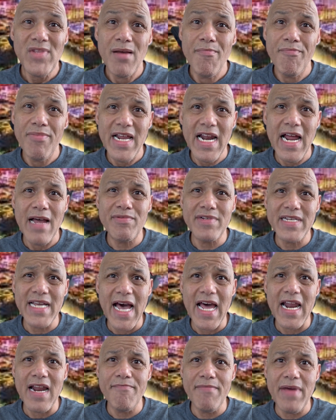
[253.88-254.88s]
But I'm
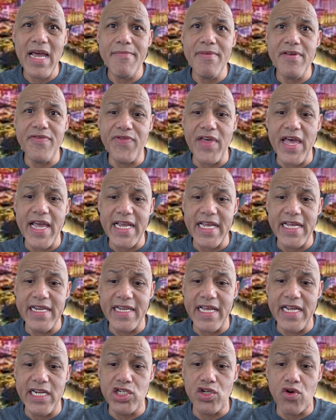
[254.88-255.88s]
kind of maybe thinking
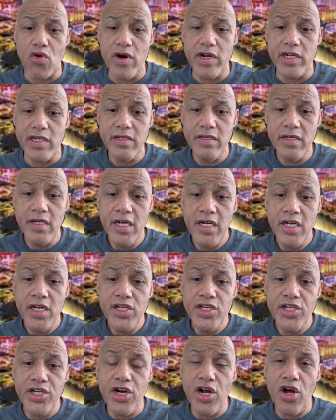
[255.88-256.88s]
that it's going,
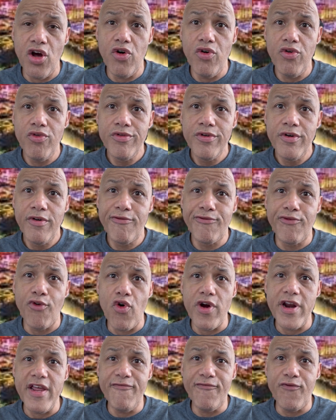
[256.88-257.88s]
you know,
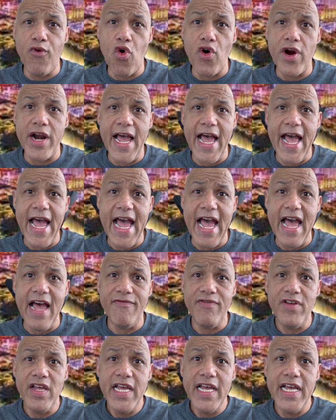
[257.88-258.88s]

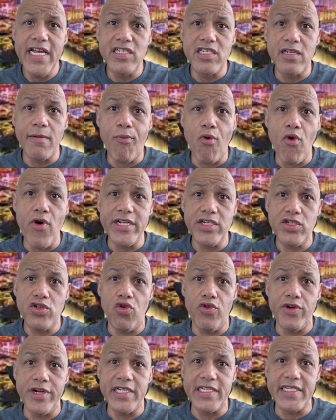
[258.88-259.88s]
44.5 is the point
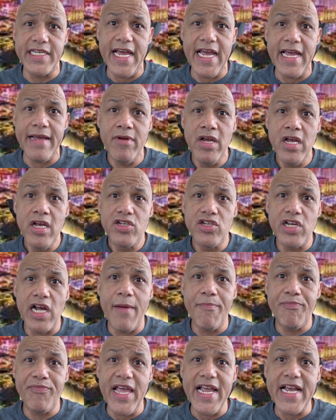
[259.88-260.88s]
total in this game. So
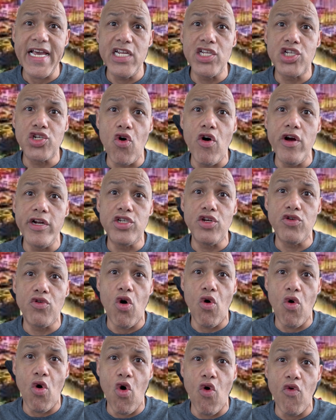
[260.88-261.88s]
I'm thinking it's going to
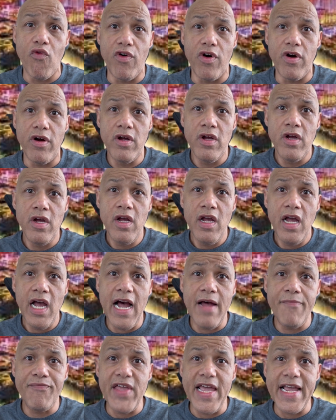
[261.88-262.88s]
go over.
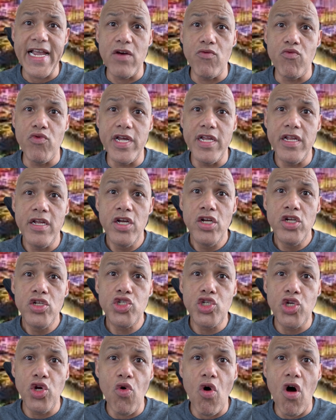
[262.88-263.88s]
I'm thinking with
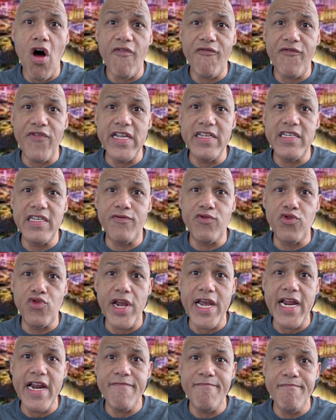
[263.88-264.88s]
two offensive
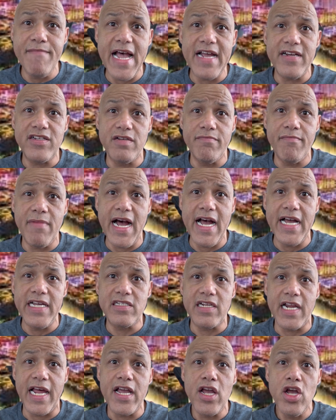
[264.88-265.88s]
creative
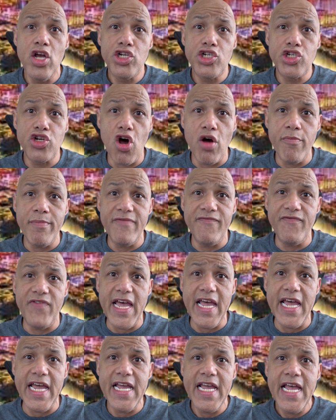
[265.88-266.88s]
masterminds like Sean
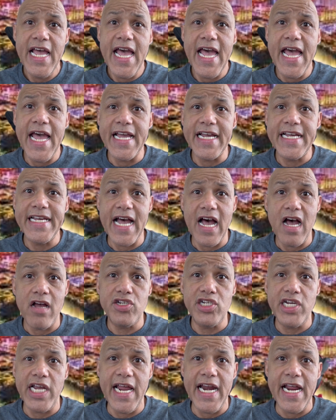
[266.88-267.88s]
McVay and Kyle
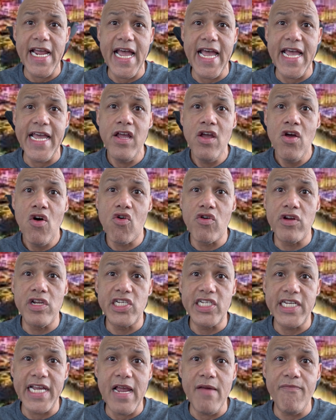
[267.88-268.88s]
Shanahan on the
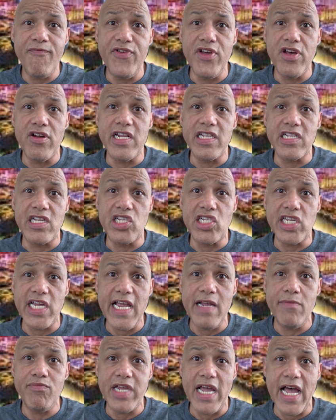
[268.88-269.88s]
same field at the
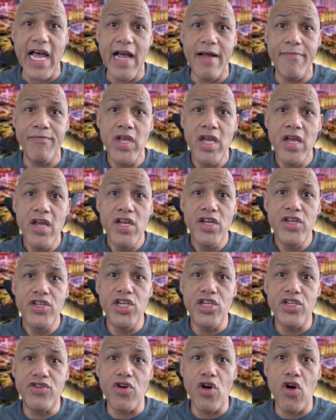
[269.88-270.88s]
same time,
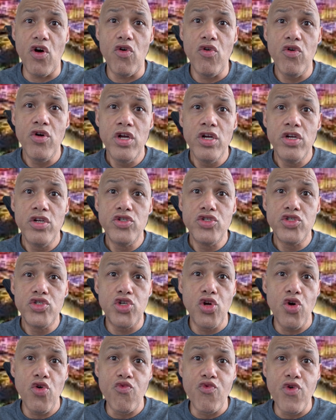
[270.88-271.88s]
you throw
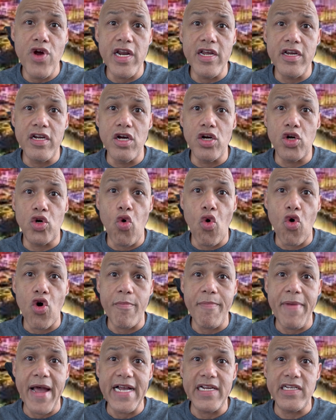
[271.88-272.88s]
two really good
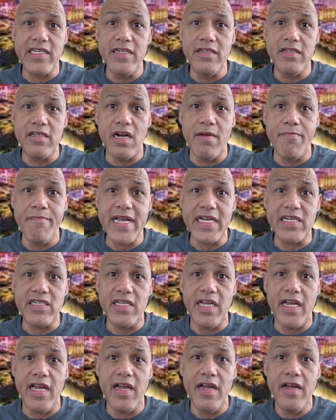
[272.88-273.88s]
quarterbacks into the mix
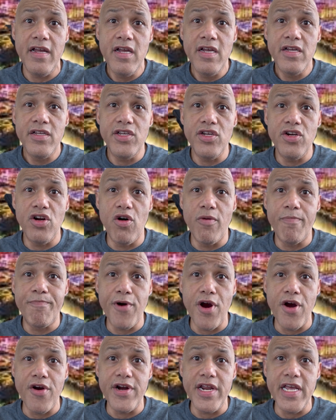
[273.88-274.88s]
there. You know,
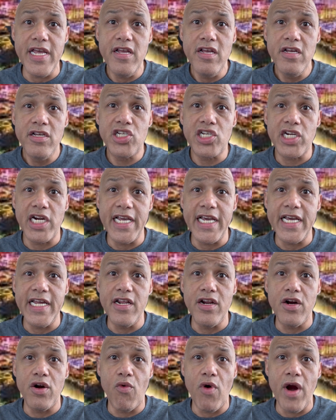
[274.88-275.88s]
Purdy slinging it
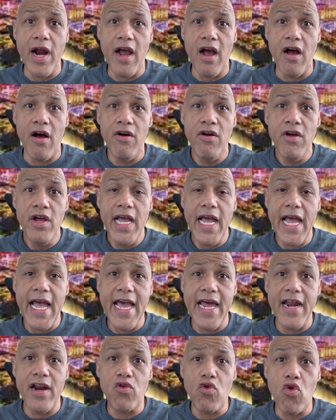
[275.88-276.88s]
around,
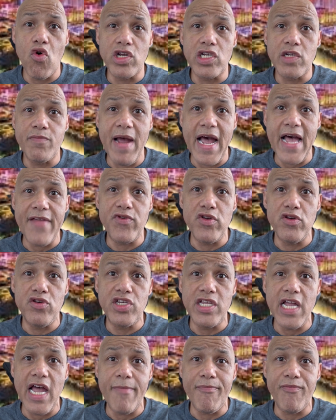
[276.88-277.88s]
and of course, Matthew
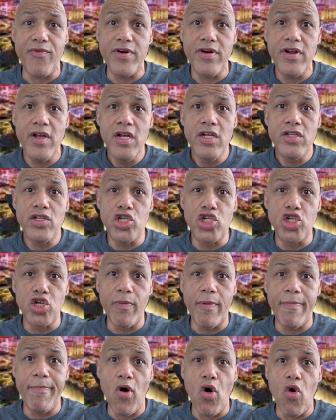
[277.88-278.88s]
Stafford, the
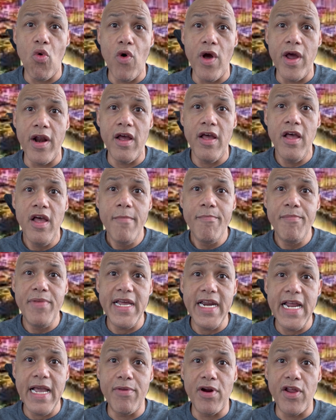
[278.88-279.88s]
Super Bowl winner,
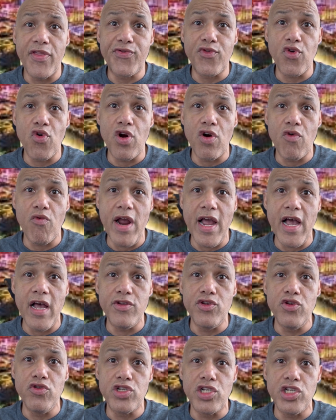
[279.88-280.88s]
being able to throw it
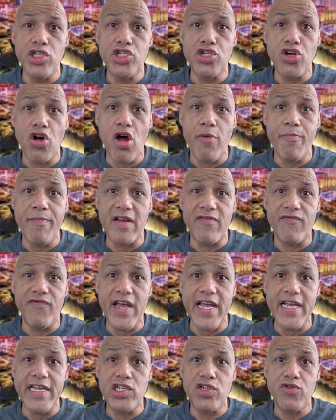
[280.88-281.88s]
around using Sean
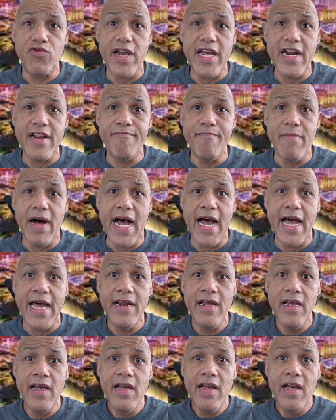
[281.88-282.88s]
McVay's creative
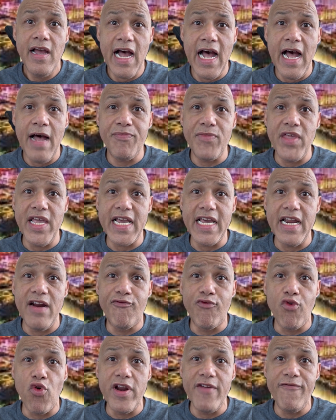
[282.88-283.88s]
mind. I'm thinking at
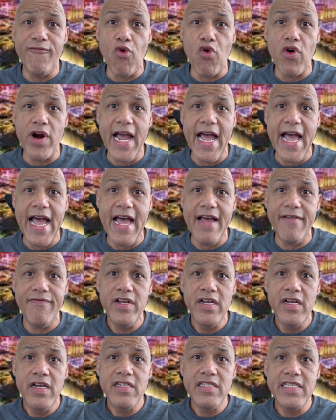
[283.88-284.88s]
44.5,
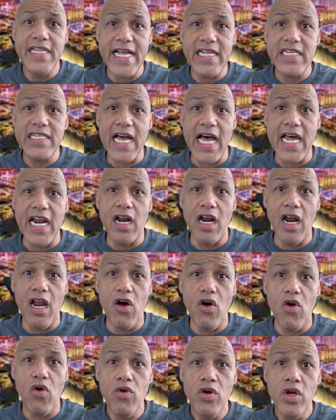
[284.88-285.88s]
that's kind of
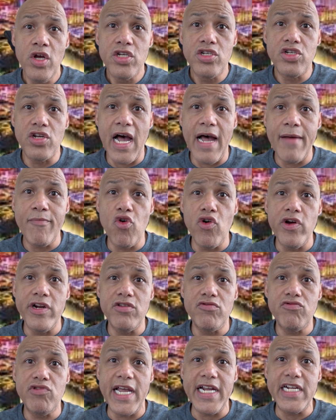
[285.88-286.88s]
low, so I'm going
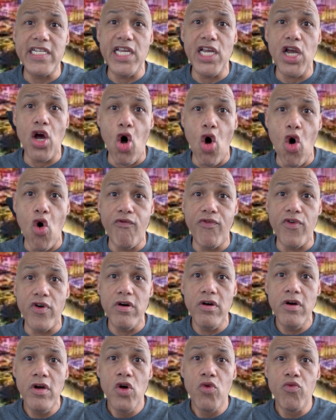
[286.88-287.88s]
to take the
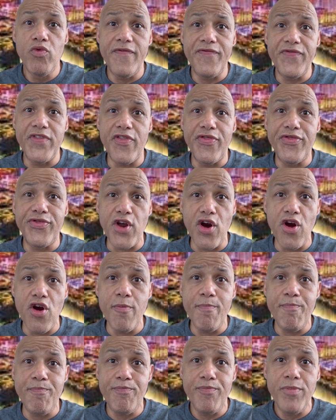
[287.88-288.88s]
over with the
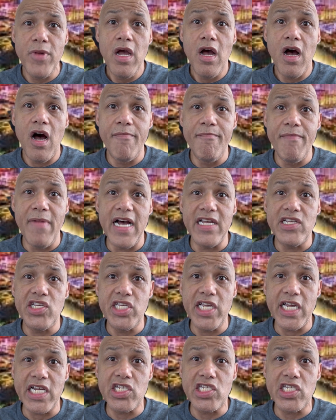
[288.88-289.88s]
third of my
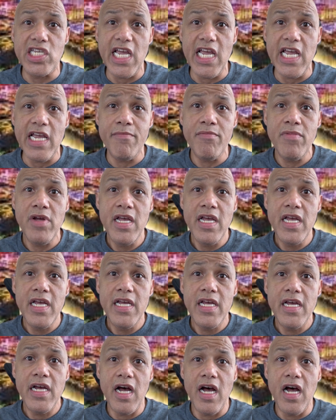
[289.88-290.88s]
16
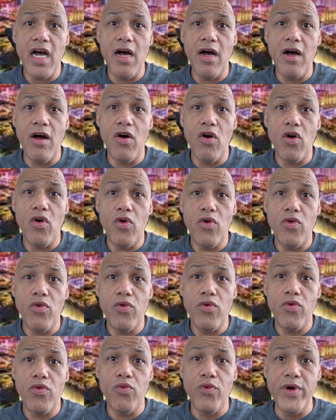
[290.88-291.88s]

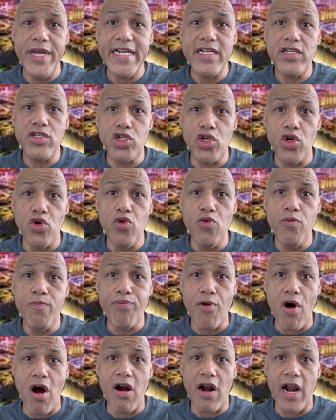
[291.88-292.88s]
week two
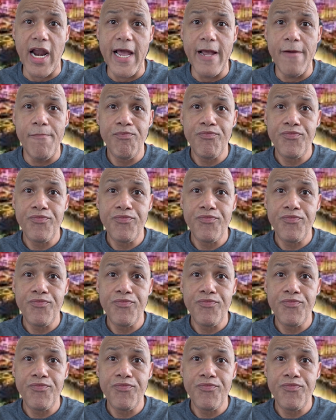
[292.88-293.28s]
parlay.